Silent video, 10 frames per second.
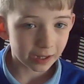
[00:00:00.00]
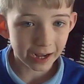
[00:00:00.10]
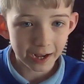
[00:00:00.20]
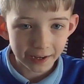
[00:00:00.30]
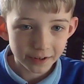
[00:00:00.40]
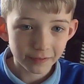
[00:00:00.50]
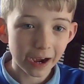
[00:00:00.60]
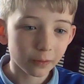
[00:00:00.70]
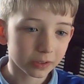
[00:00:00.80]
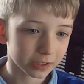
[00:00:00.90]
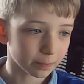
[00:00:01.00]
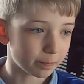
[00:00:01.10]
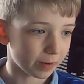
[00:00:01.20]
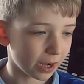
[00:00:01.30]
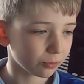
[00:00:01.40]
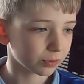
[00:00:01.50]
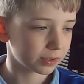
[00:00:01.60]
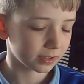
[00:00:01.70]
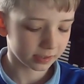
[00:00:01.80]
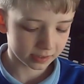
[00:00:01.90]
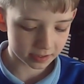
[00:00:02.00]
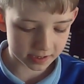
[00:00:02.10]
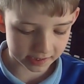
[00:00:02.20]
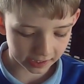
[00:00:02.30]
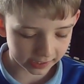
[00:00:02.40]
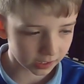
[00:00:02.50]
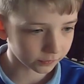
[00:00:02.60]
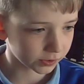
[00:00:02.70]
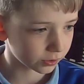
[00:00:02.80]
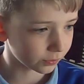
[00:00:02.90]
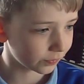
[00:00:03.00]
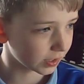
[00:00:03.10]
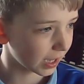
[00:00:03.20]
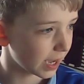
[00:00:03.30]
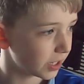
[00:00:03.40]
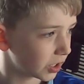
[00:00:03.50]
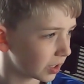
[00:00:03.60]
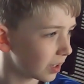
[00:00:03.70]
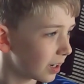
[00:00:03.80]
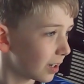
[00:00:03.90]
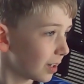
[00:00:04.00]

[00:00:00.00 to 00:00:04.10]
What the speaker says: Anoret was about to die of suffocation